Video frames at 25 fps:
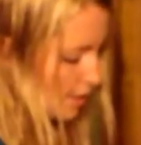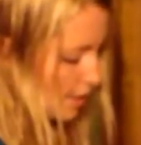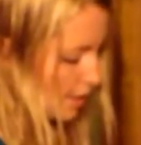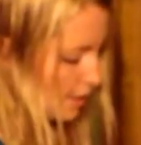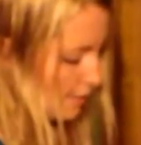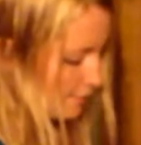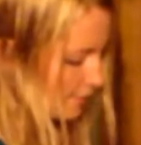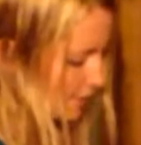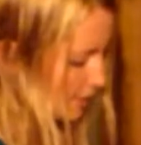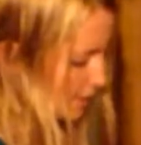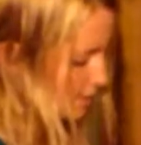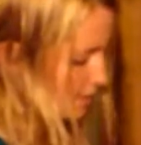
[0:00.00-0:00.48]

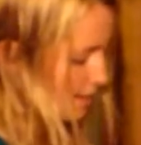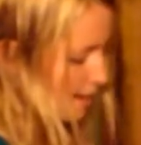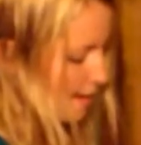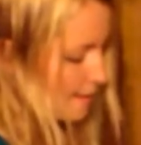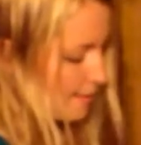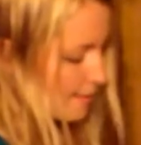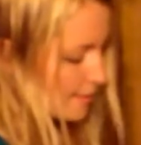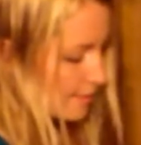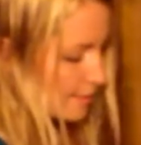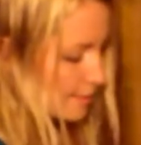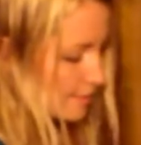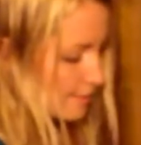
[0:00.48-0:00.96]
and then
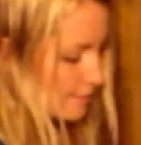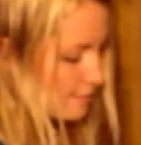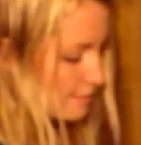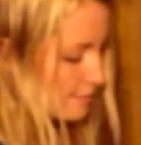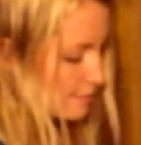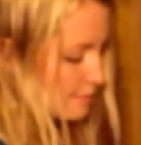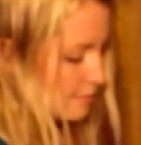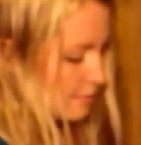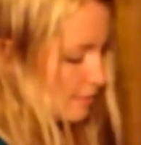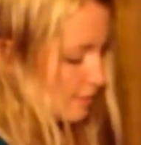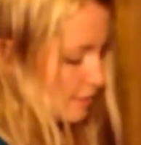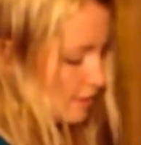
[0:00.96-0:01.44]
add in
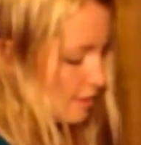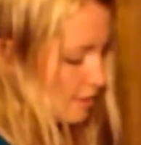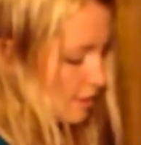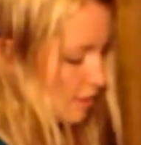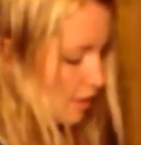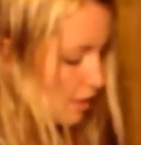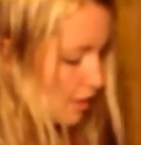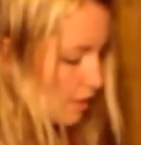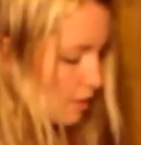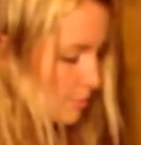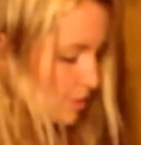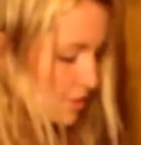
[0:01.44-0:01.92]

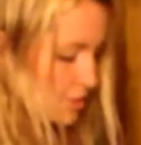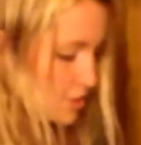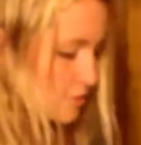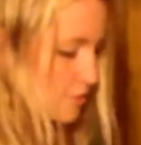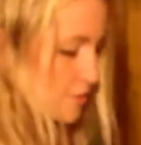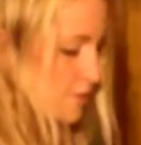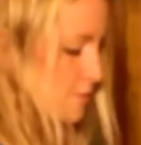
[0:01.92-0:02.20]
a bunch of